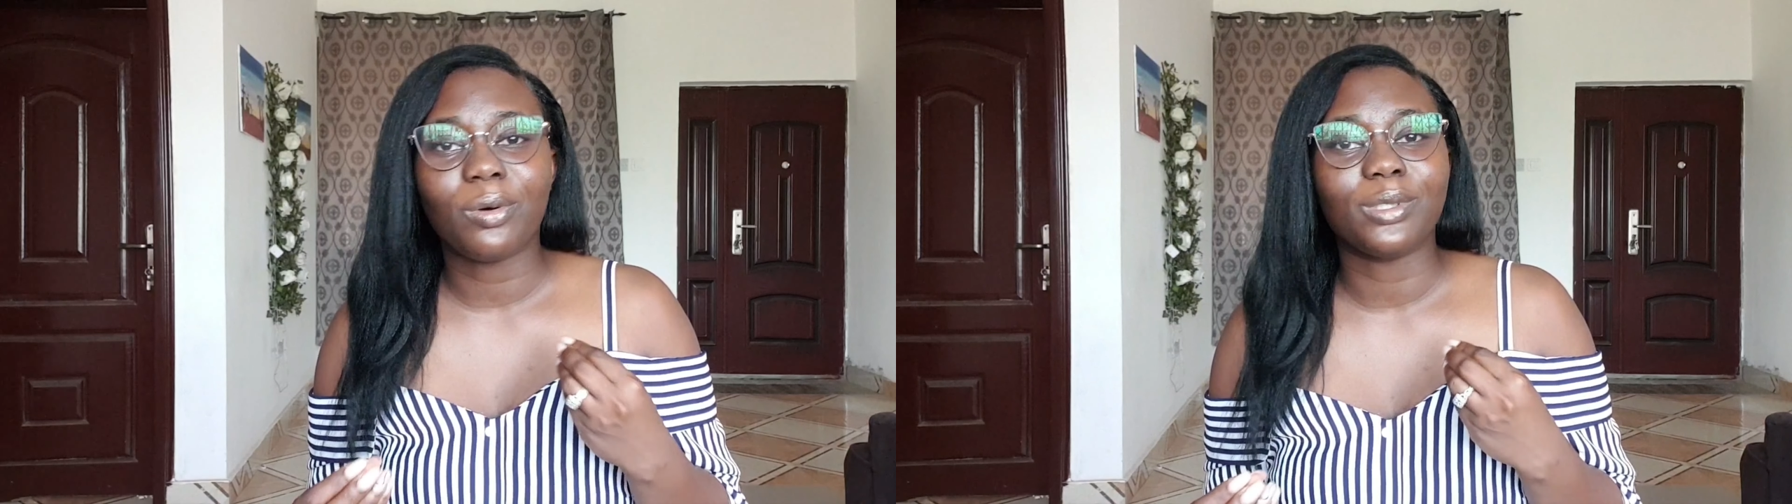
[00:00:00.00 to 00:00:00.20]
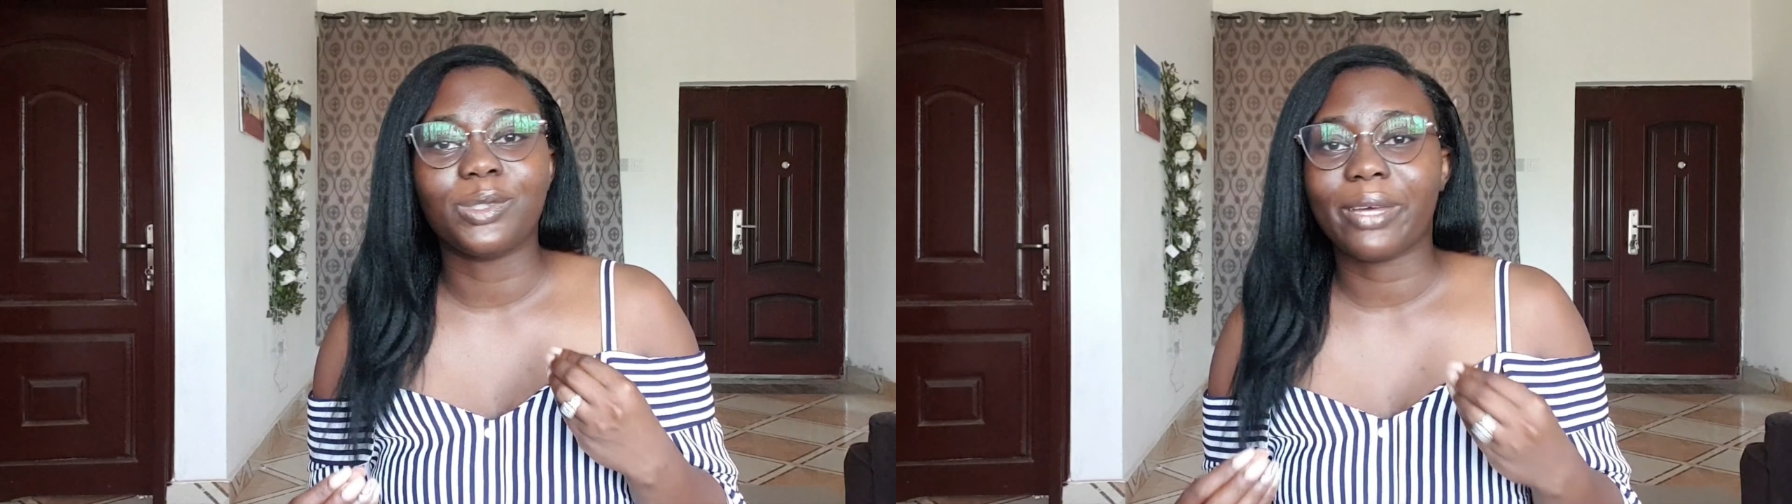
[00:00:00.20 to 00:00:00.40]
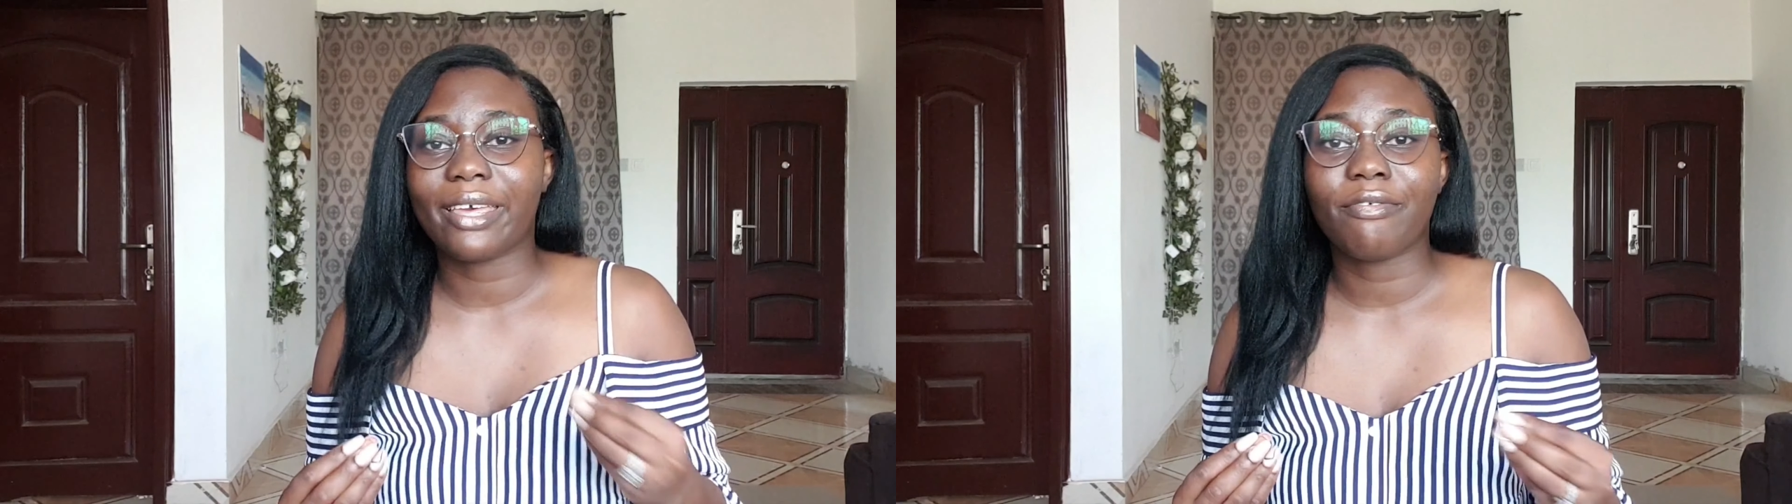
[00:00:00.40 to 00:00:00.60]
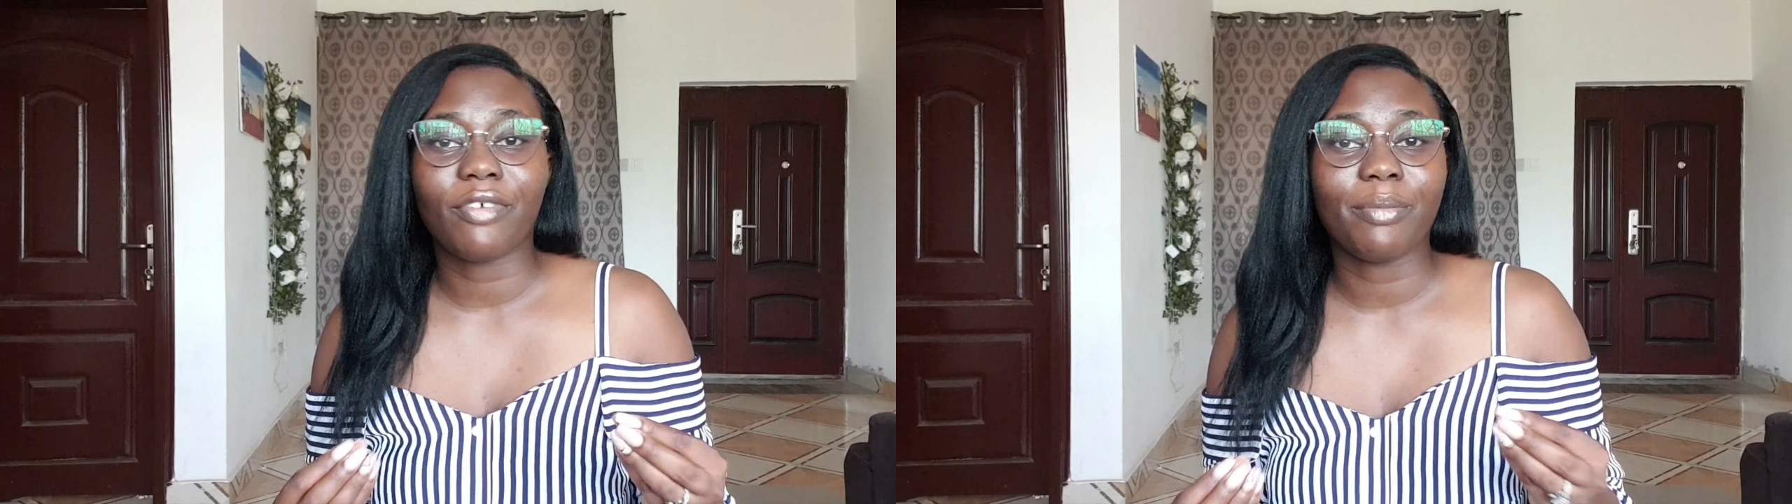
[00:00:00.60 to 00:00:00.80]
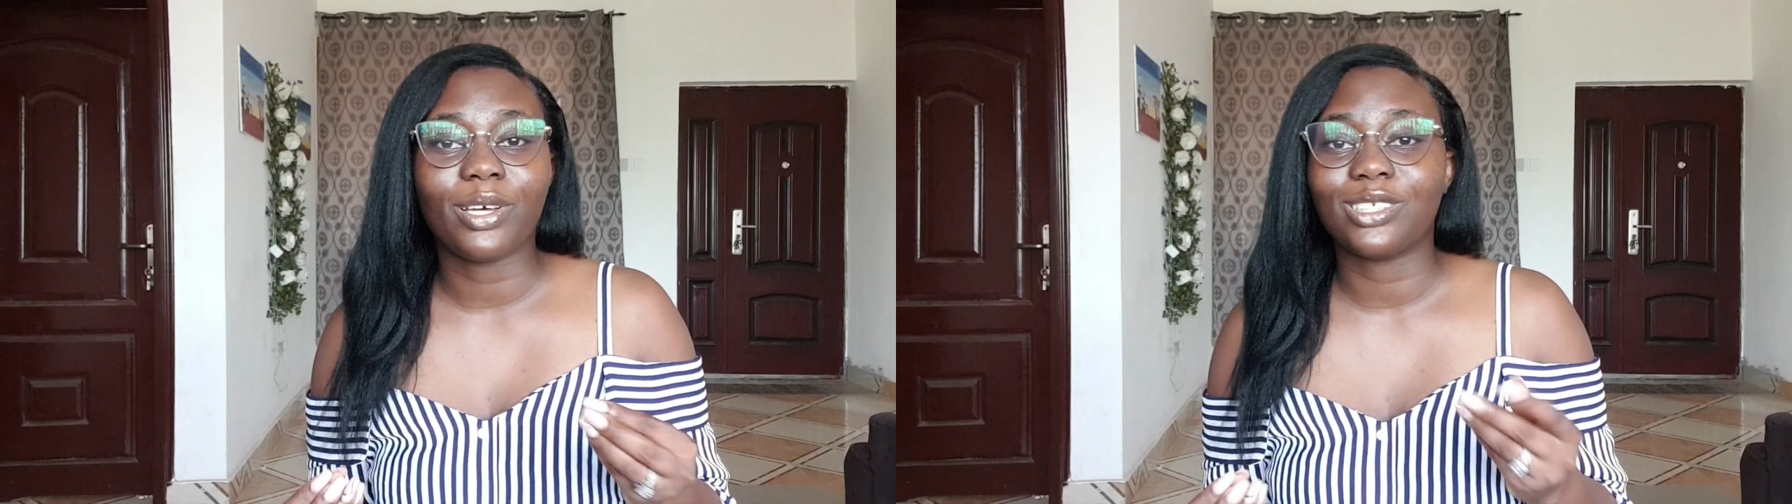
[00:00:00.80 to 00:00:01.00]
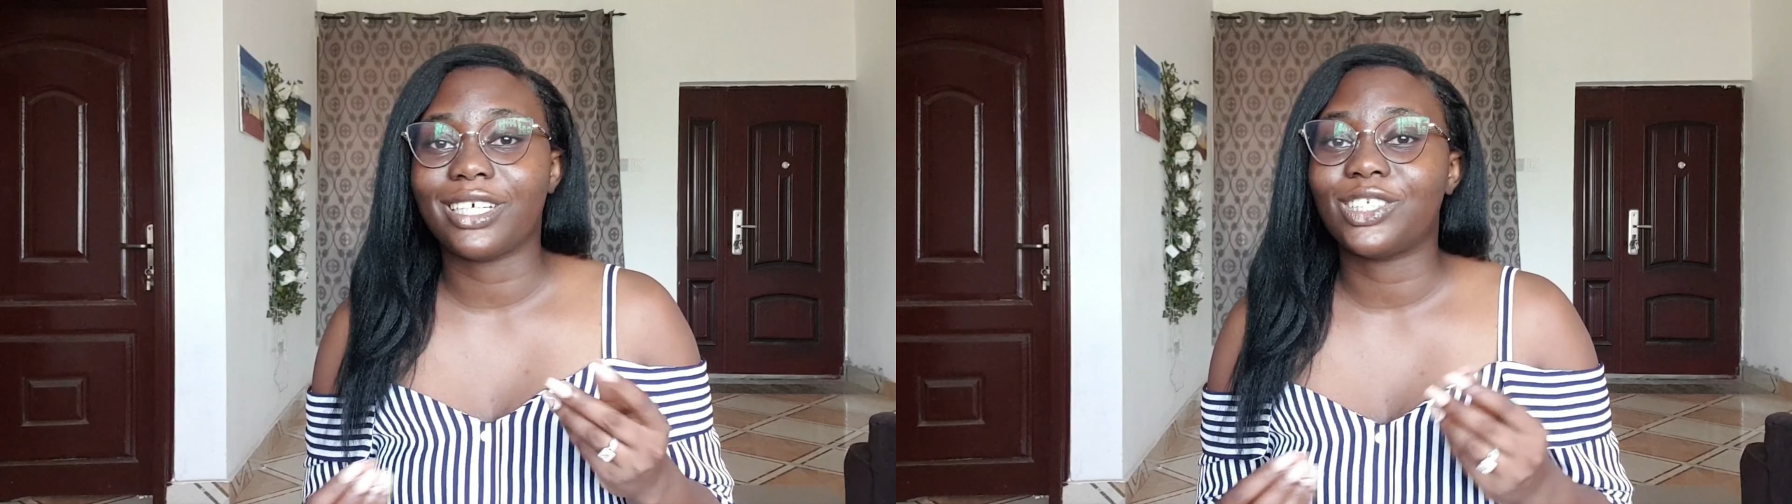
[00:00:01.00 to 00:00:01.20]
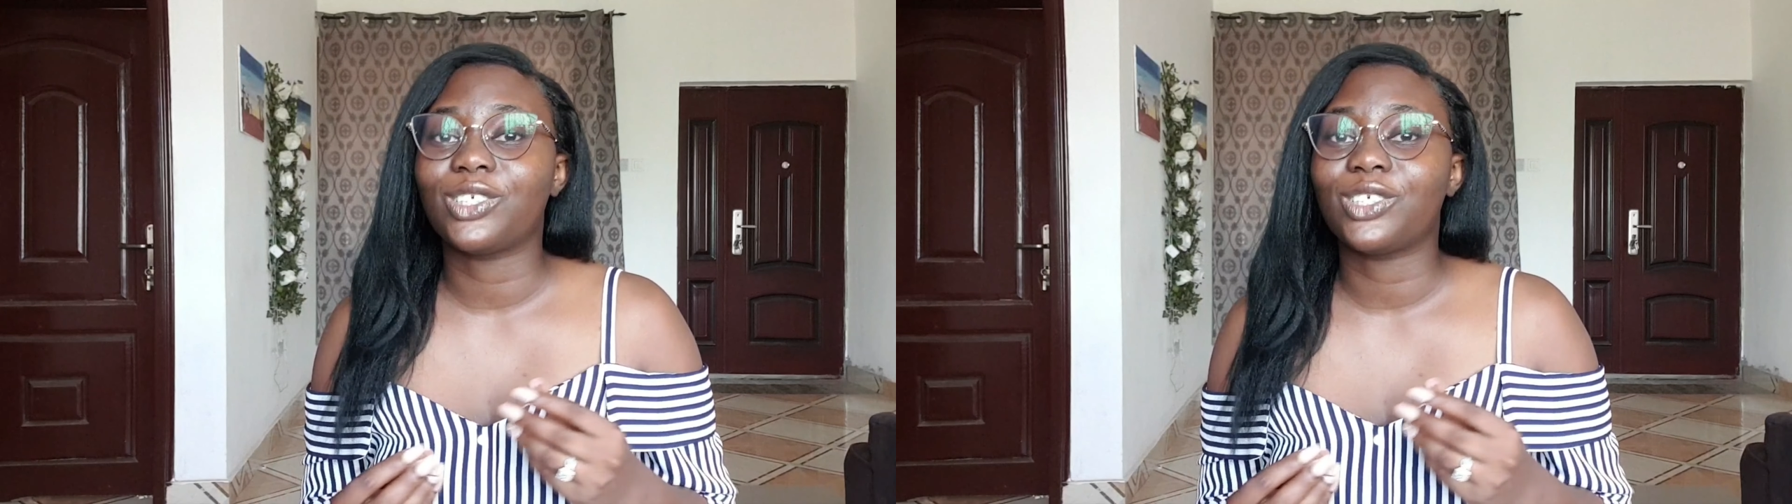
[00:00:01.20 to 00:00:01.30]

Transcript: what was working for me because I